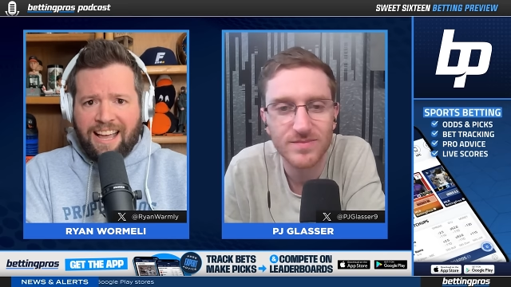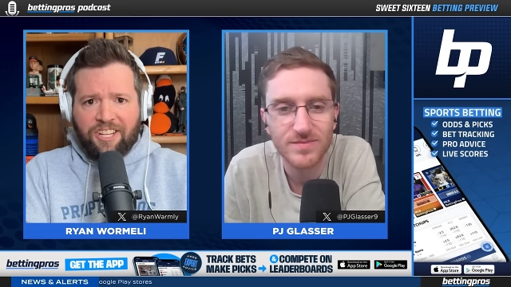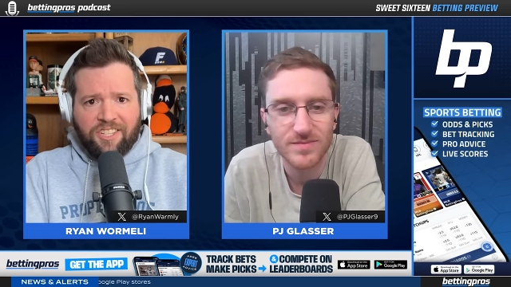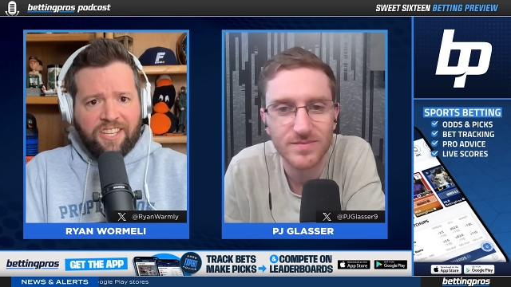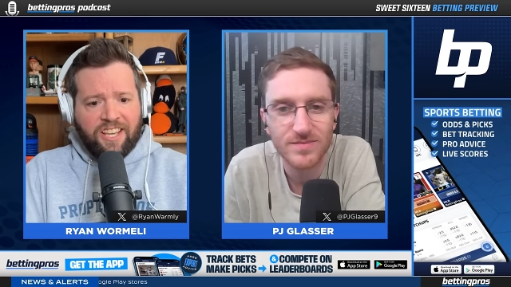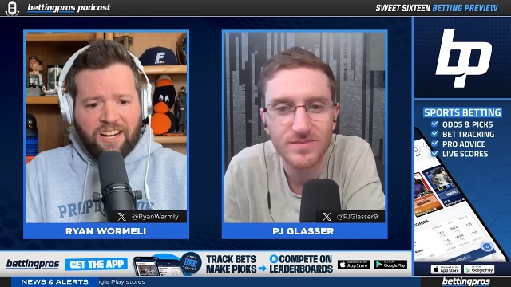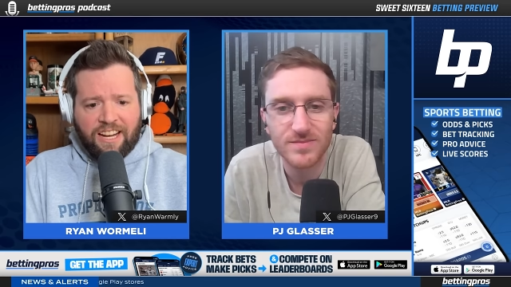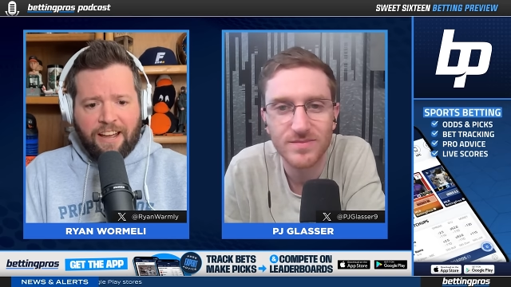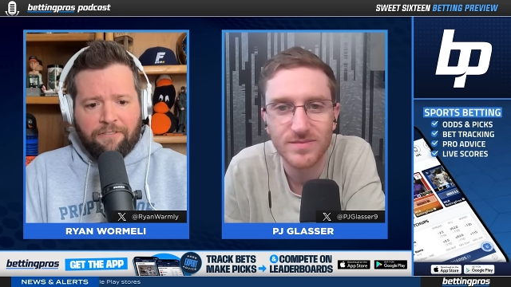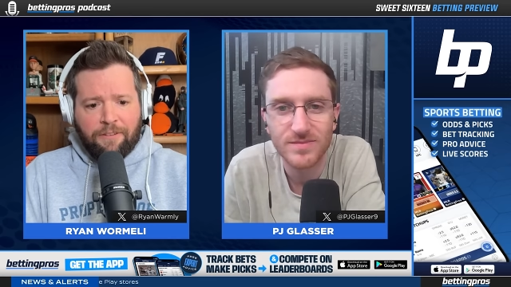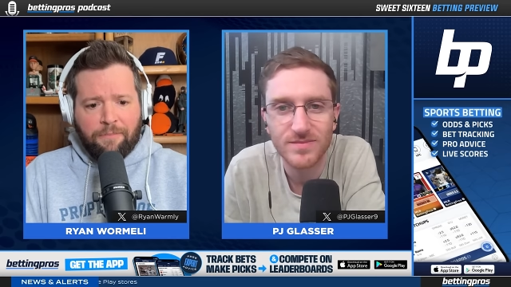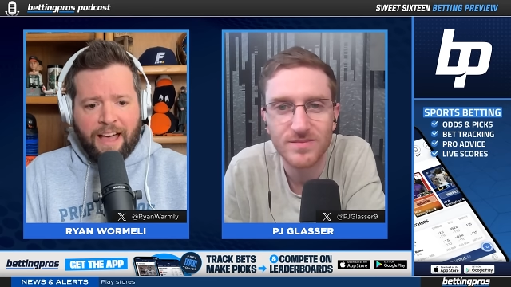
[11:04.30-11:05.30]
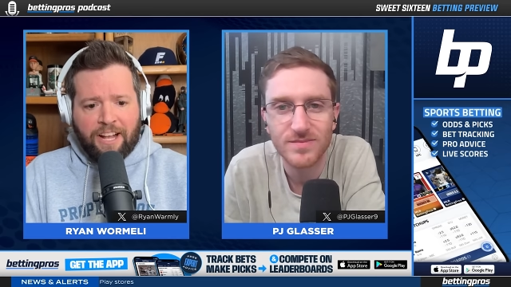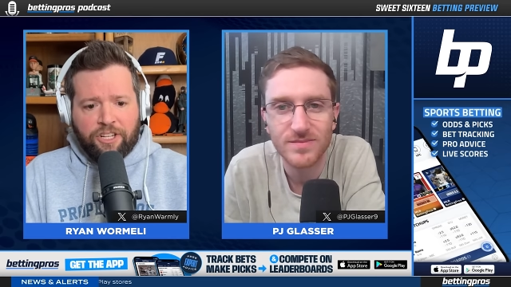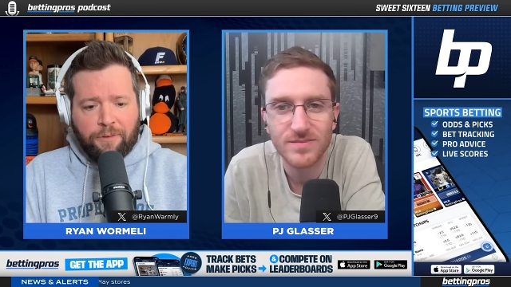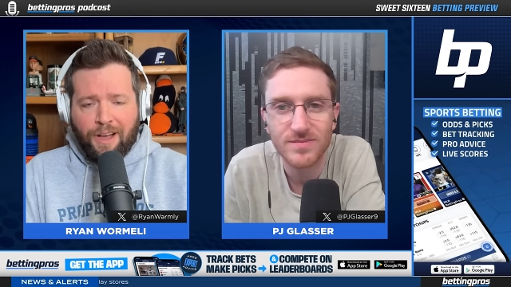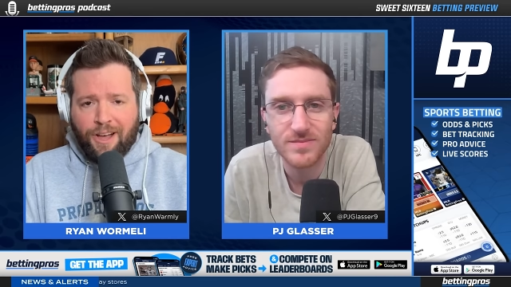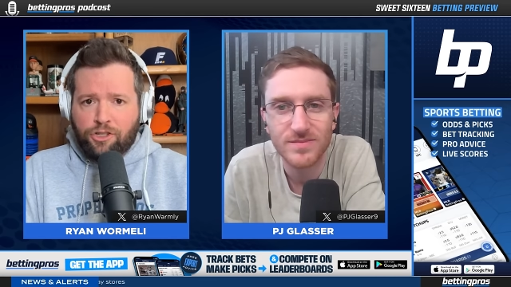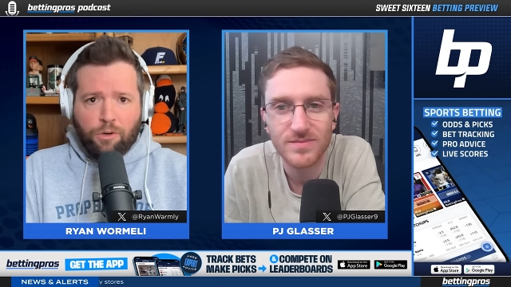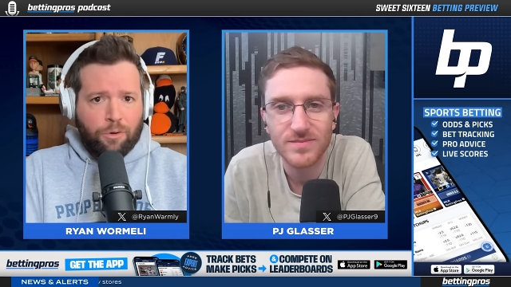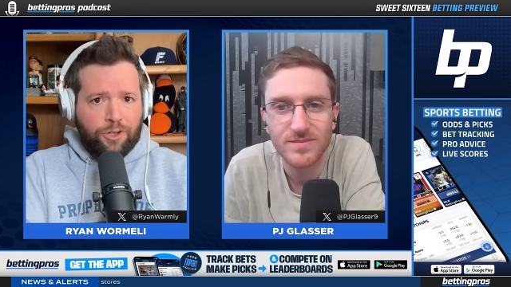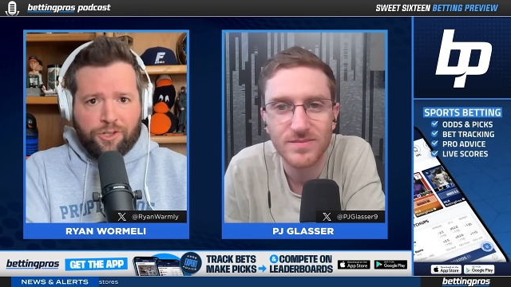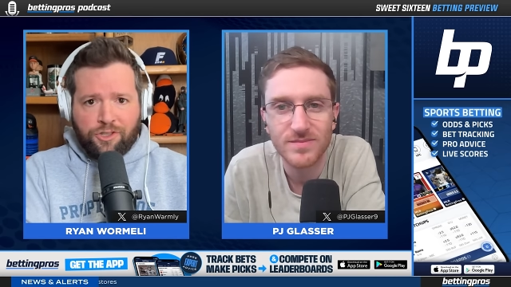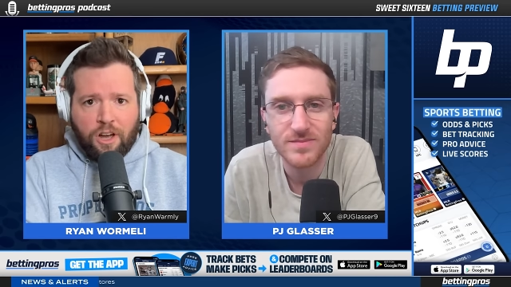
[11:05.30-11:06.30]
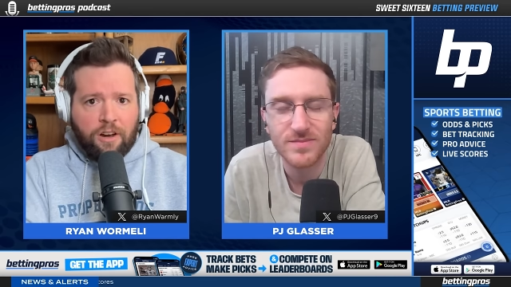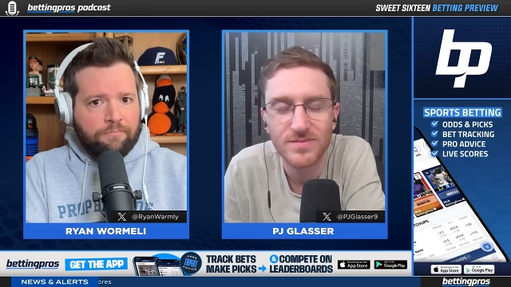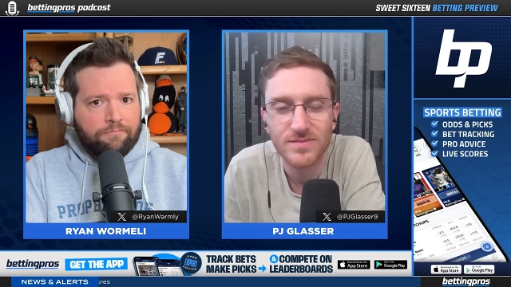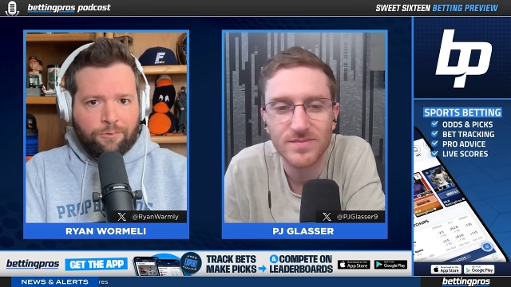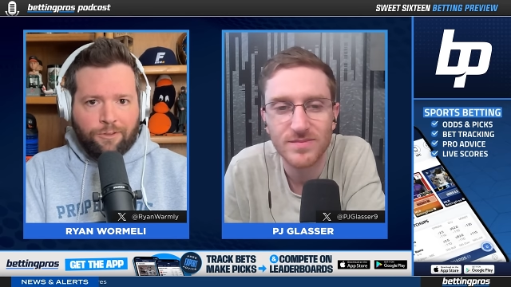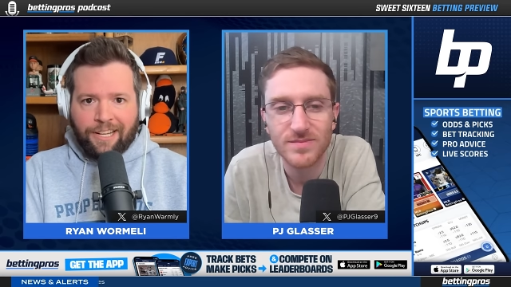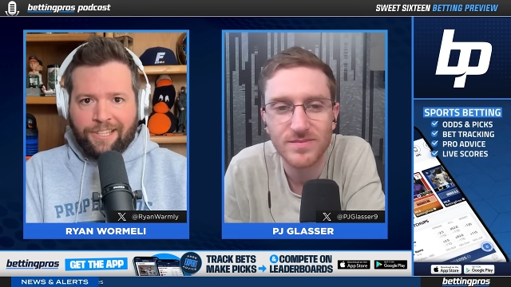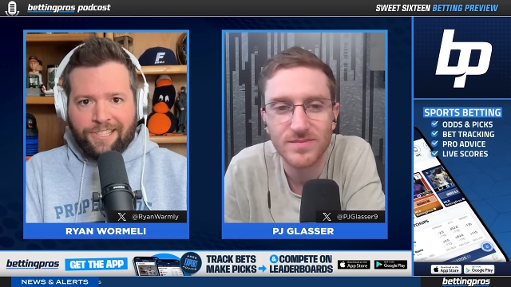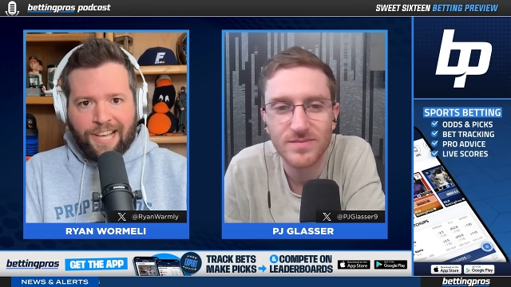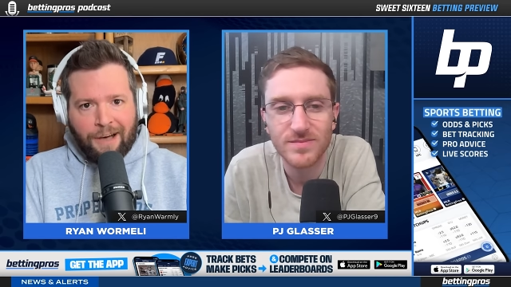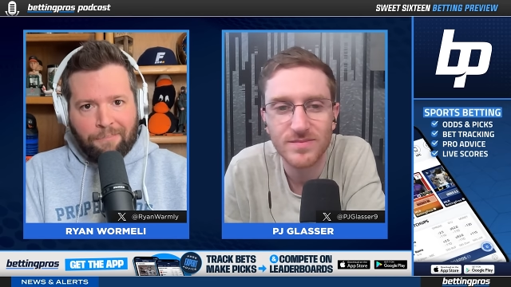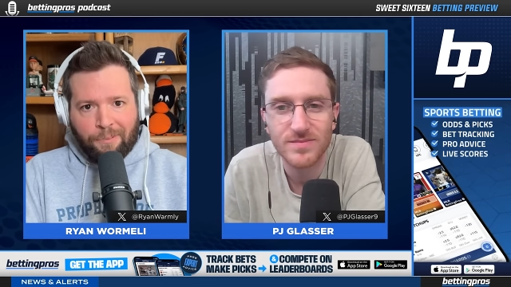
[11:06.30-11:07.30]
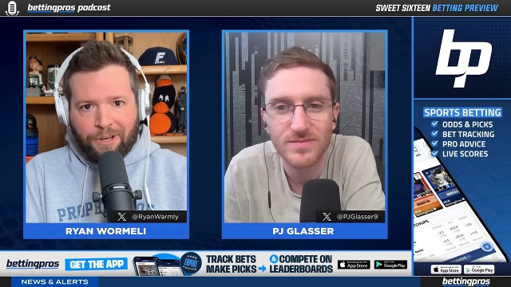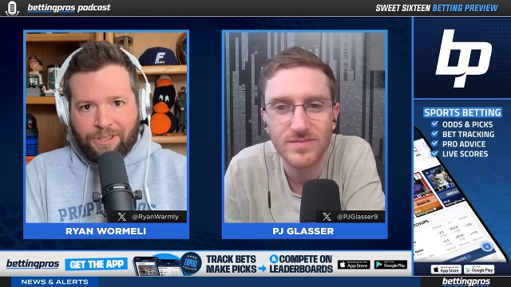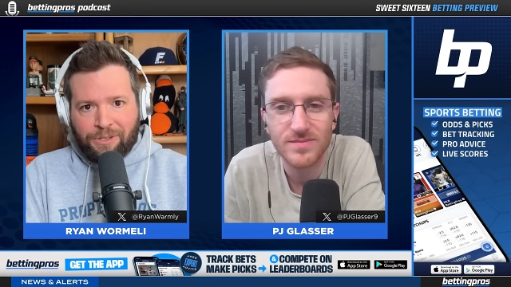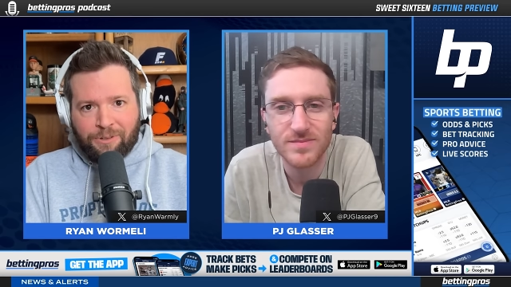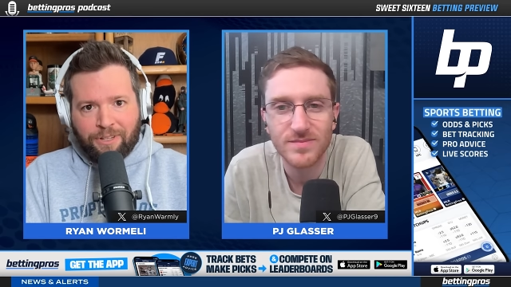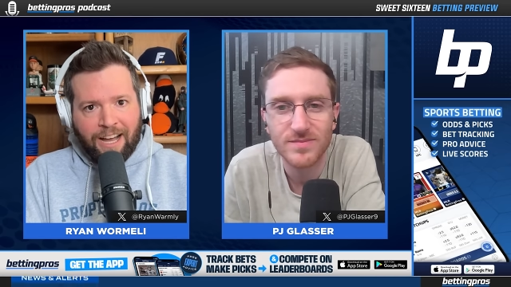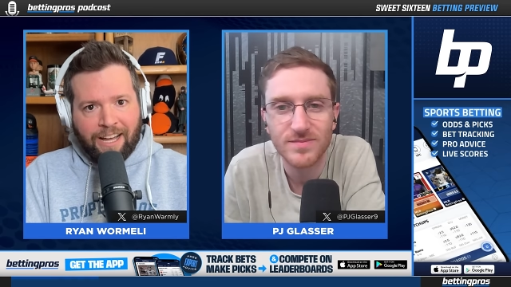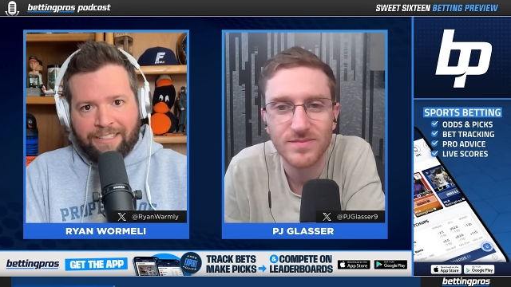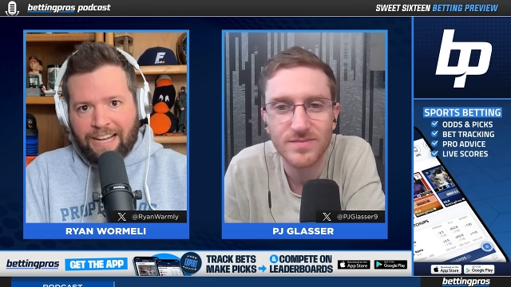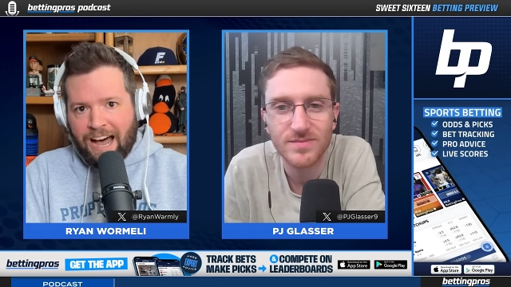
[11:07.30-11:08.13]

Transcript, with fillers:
Speaker 1: and just hit on every matchup. So we'll just start right at the top with UConn.